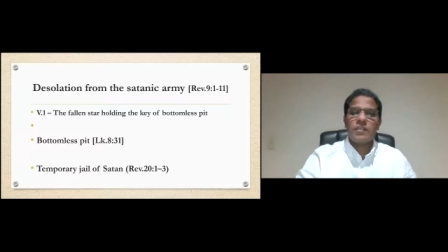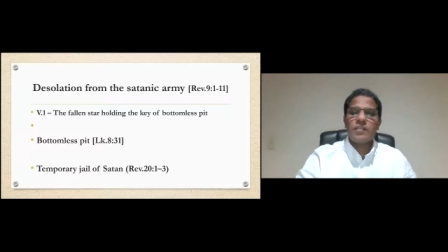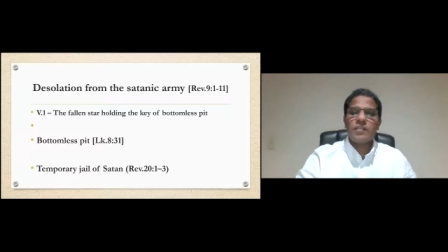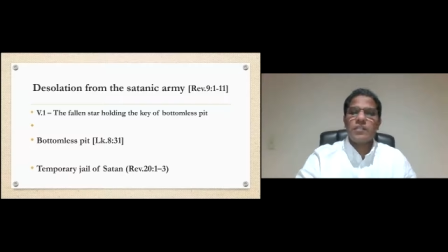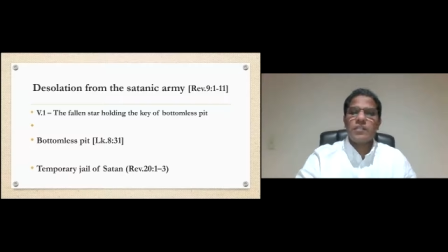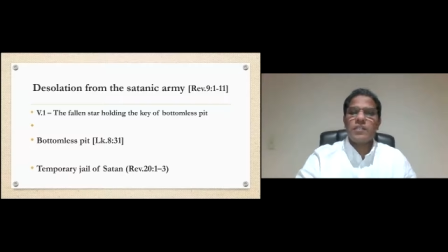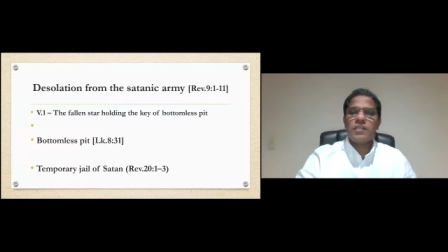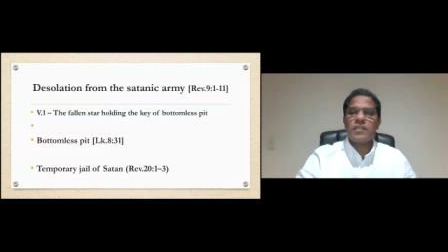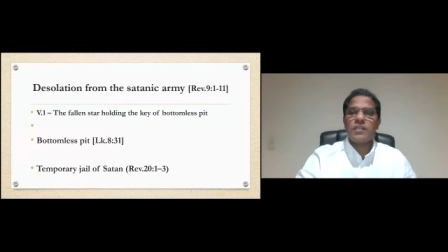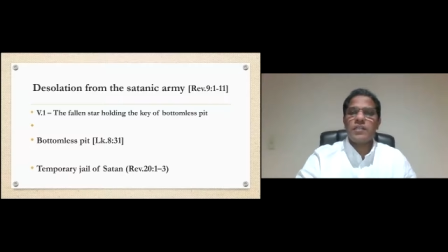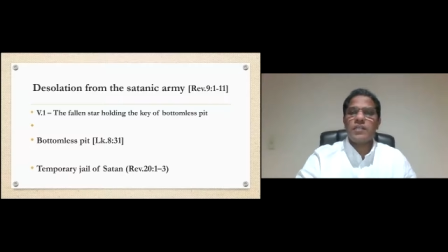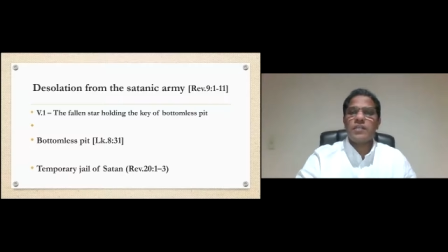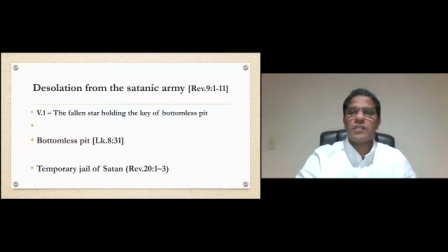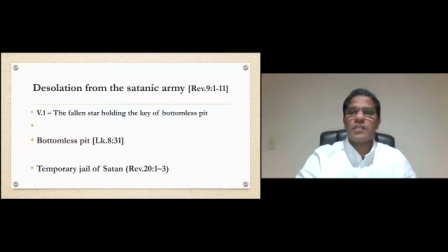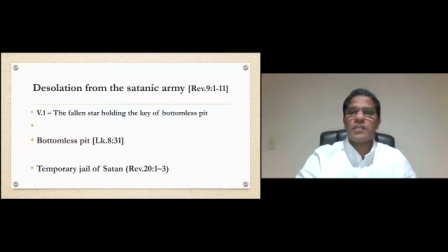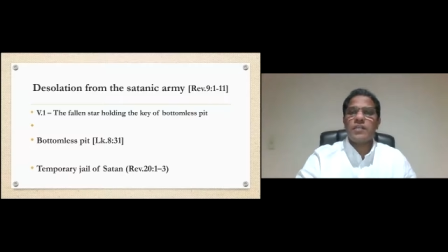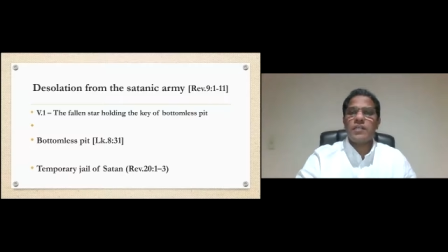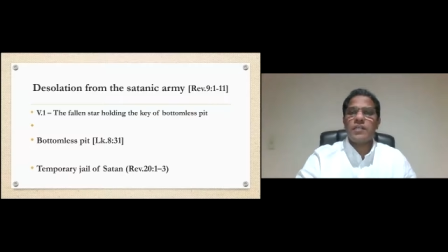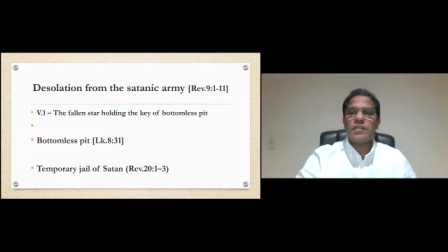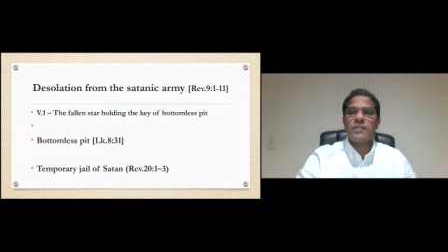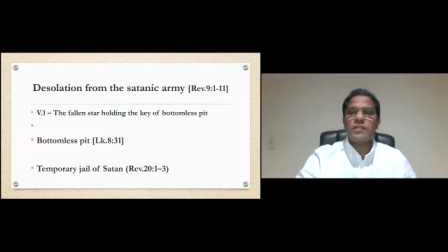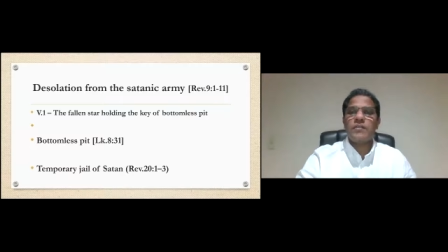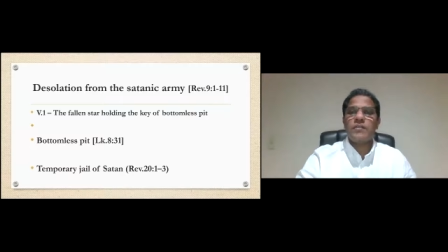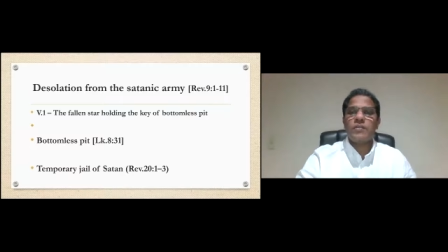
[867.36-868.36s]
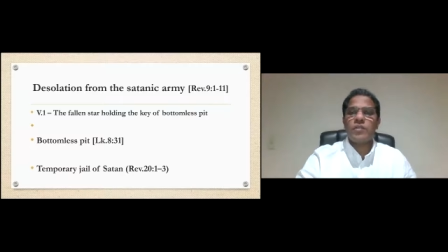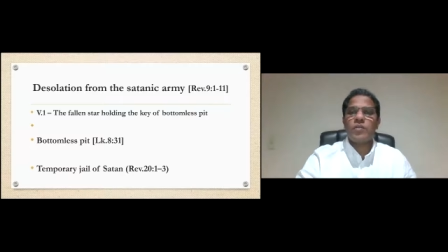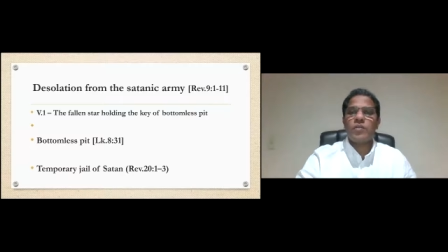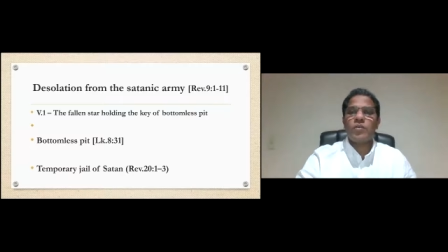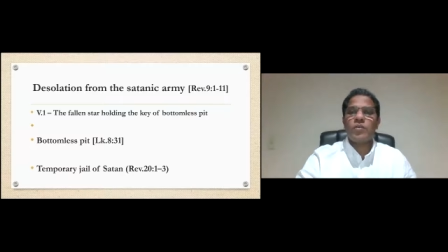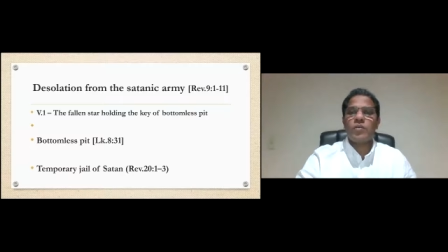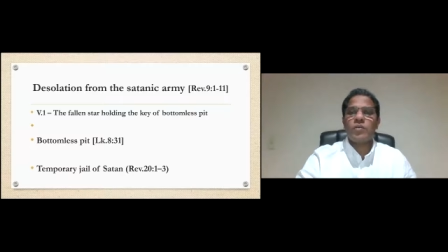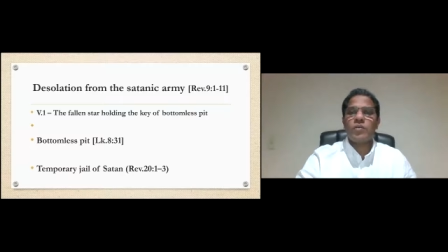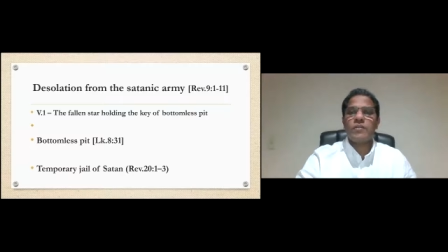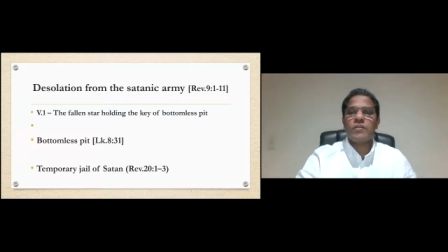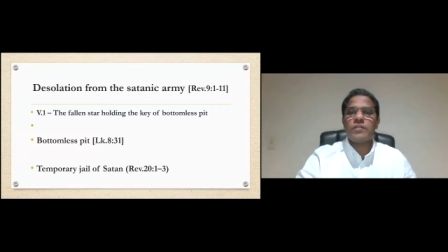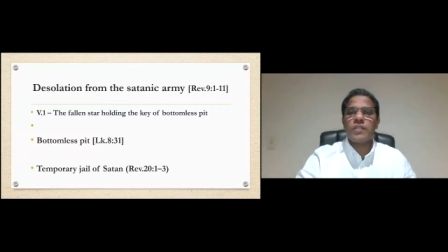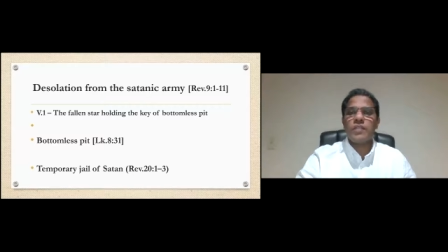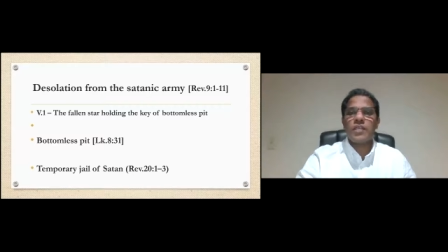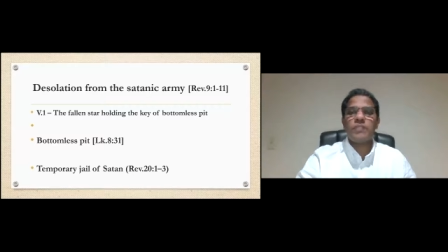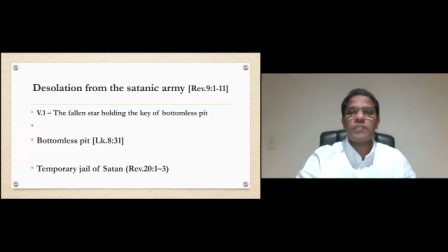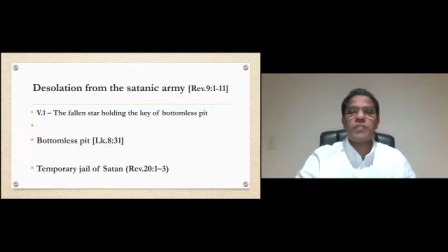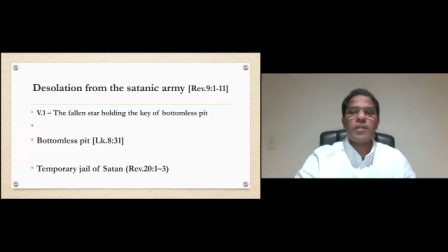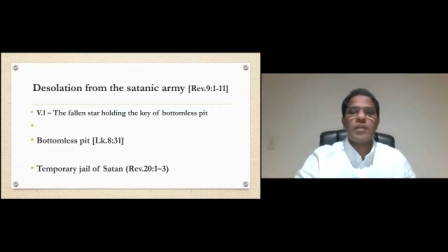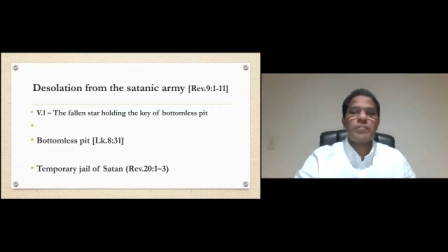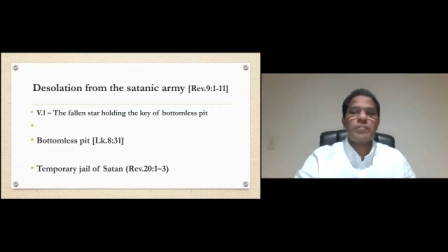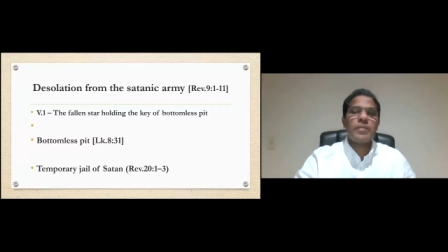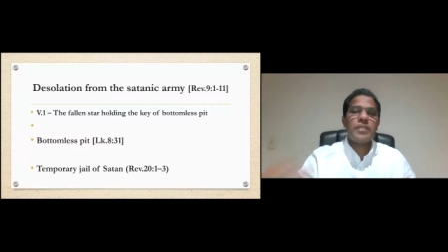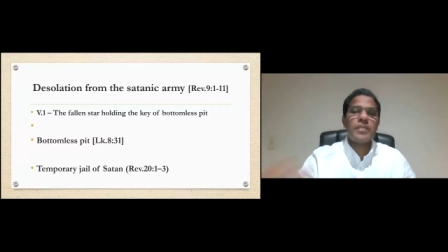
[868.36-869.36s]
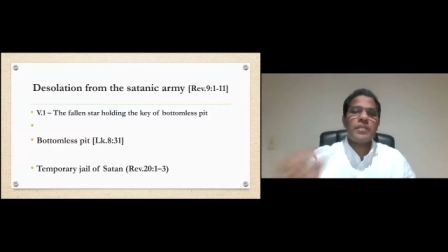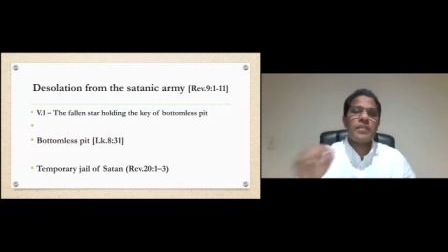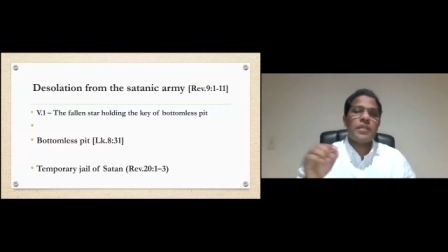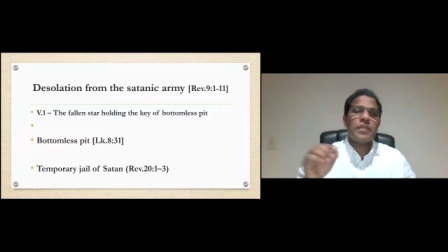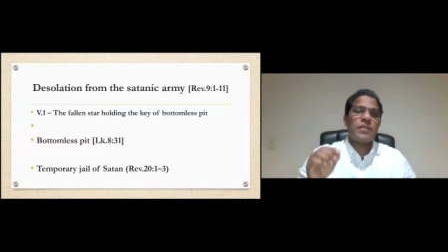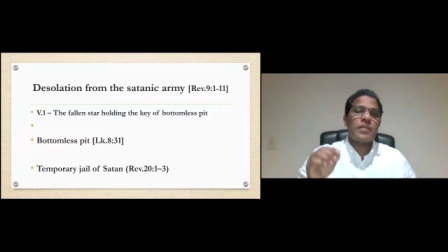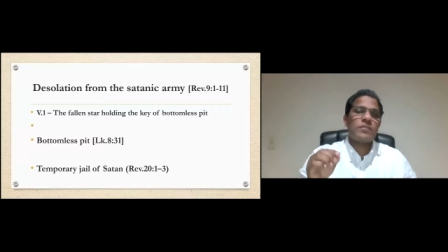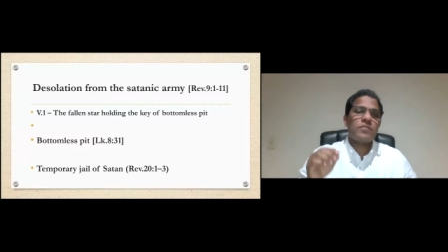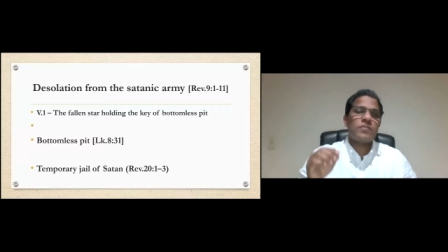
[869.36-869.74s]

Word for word: uh, you know, there will be uh,